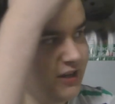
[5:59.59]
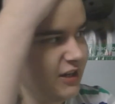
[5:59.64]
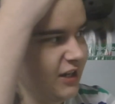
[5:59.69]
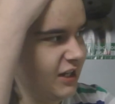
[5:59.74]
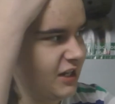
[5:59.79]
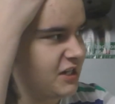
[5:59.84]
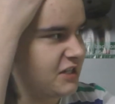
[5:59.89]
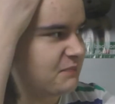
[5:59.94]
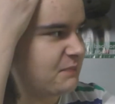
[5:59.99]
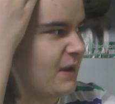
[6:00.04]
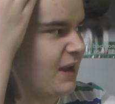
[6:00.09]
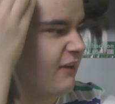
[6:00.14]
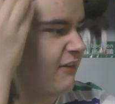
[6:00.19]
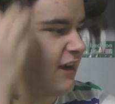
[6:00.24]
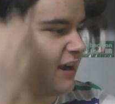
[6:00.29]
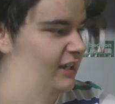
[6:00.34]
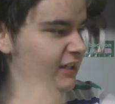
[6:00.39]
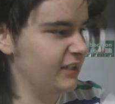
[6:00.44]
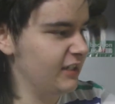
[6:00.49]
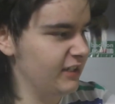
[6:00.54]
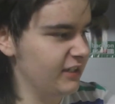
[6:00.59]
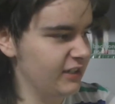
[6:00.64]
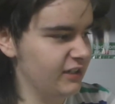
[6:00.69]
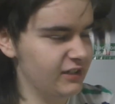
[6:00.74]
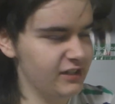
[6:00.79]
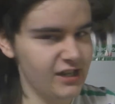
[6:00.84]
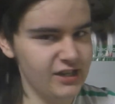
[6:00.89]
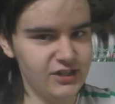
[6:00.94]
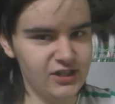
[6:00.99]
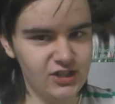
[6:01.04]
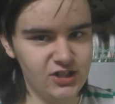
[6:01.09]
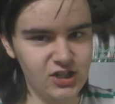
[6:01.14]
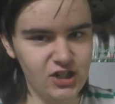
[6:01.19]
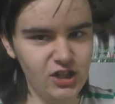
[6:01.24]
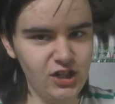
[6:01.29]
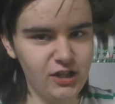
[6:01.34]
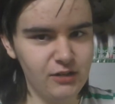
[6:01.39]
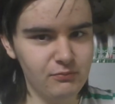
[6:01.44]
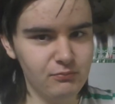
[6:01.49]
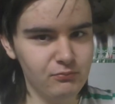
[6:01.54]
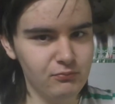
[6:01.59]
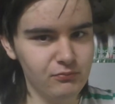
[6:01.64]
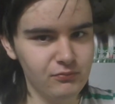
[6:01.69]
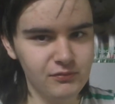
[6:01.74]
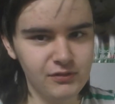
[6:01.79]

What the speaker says: It's better acting than Classic Jillian.